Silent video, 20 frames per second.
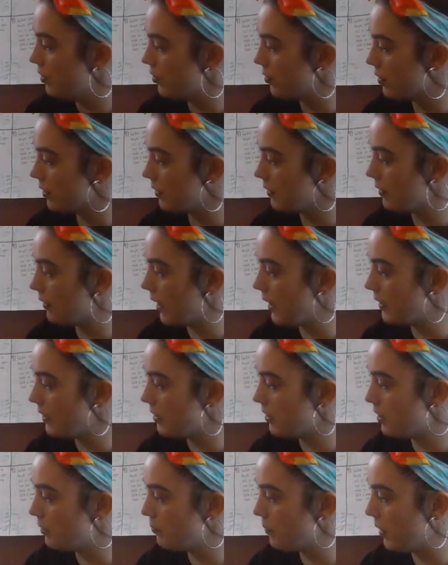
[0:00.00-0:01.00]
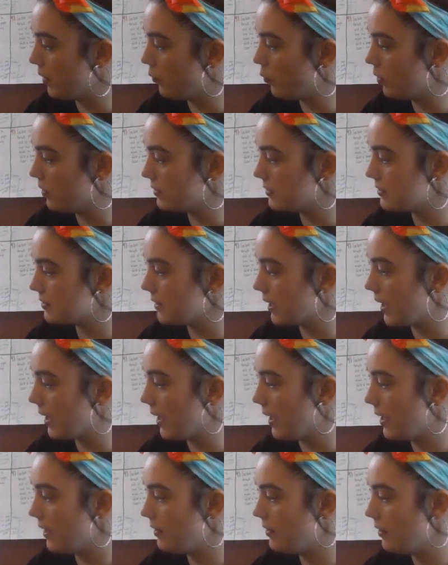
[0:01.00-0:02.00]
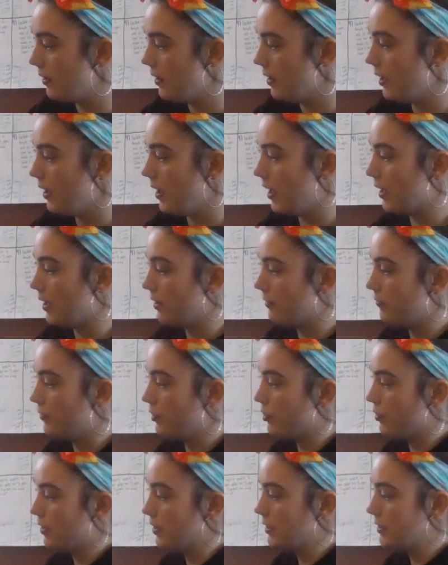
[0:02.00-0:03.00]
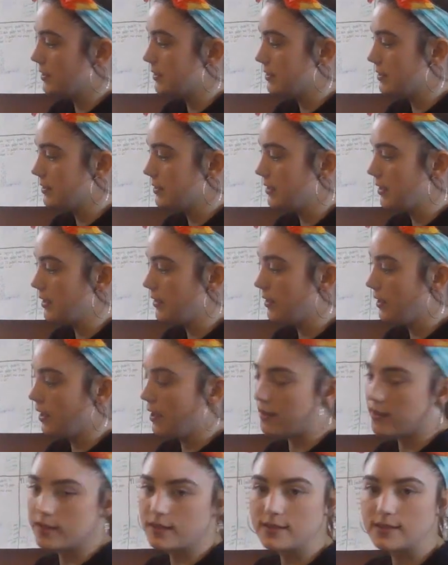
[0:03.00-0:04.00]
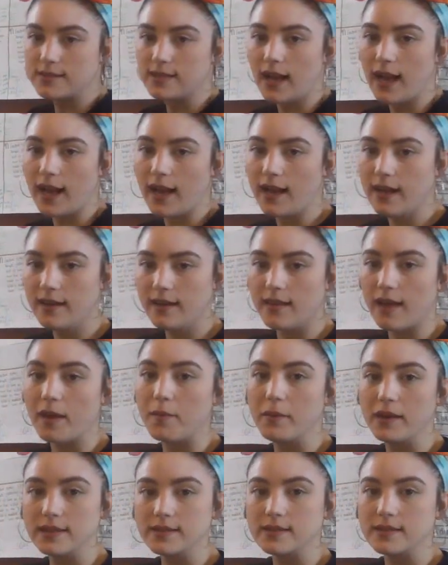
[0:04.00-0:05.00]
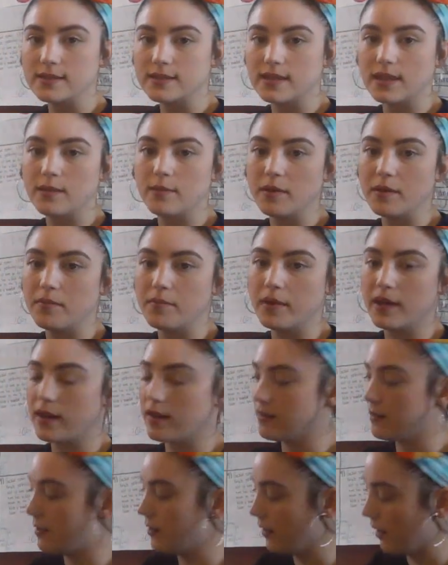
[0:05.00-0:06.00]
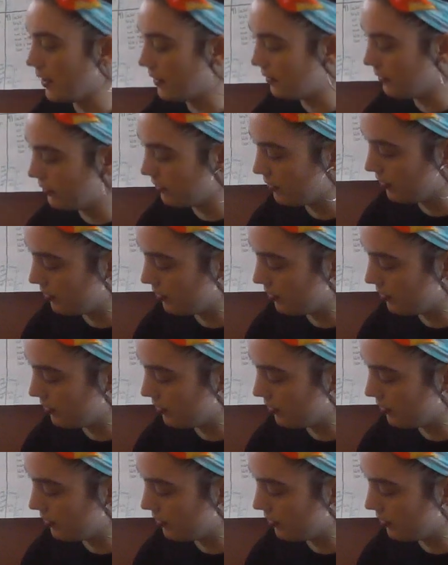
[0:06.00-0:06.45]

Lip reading: You can line it up on one side, and if you can see the other side, that means it's going to be bigger than 90